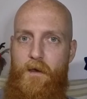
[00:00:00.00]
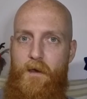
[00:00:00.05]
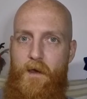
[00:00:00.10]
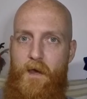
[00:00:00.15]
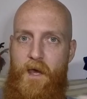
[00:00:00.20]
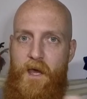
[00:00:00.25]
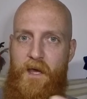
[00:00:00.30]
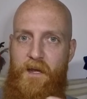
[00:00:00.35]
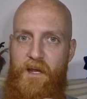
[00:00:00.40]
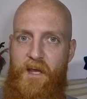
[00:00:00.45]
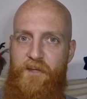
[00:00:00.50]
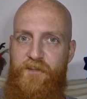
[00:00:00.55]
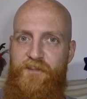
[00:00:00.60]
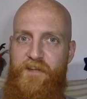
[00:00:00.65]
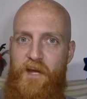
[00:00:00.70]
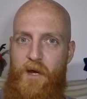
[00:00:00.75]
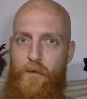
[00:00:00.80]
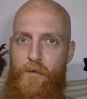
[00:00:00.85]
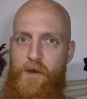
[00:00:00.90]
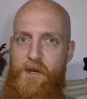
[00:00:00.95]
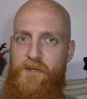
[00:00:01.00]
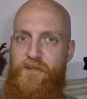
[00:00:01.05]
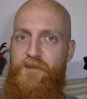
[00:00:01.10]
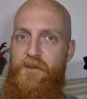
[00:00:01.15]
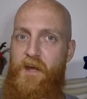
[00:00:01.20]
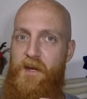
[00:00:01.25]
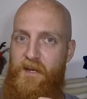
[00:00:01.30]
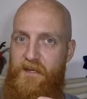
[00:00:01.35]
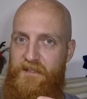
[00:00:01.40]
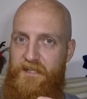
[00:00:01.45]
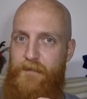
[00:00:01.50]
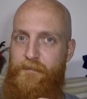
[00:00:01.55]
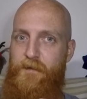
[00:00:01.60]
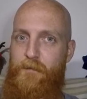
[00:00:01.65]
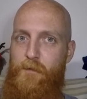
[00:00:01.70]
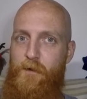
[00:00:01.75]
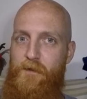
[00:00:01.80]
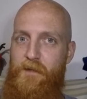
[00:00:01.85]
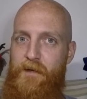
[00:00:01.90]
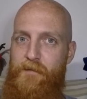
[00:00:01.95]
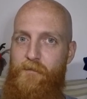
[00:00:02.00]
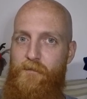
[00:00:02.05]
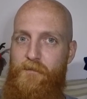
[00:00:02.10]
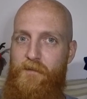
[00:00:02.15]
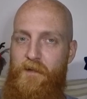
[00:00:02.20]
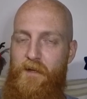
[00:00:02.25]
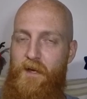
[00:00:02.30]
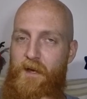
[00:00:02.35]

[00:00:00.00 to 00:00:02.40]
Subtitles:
Head has now reached an acceptable level.